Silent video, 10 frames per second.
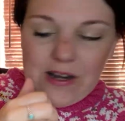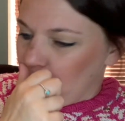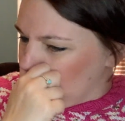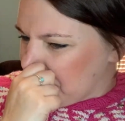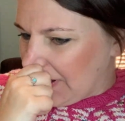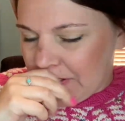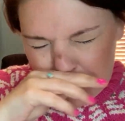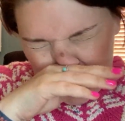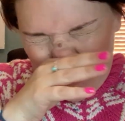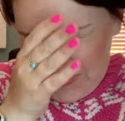remember what size this
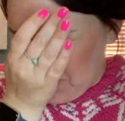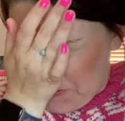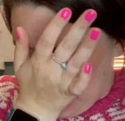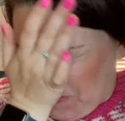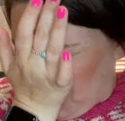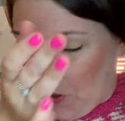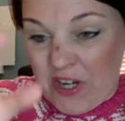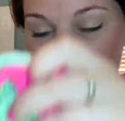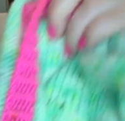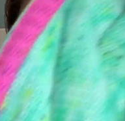one is. Sorry, I've got an
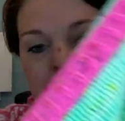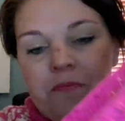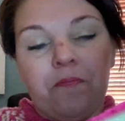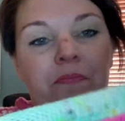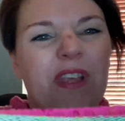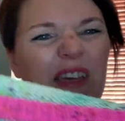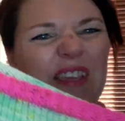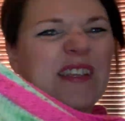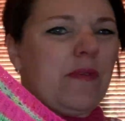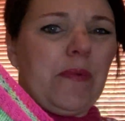itchy nose. I think
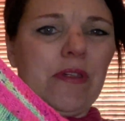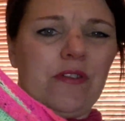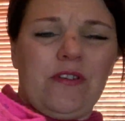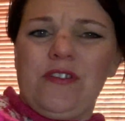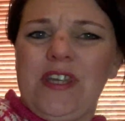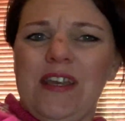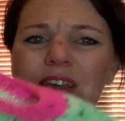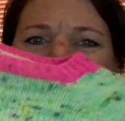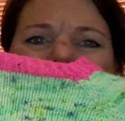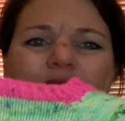it's maybe a
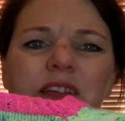38,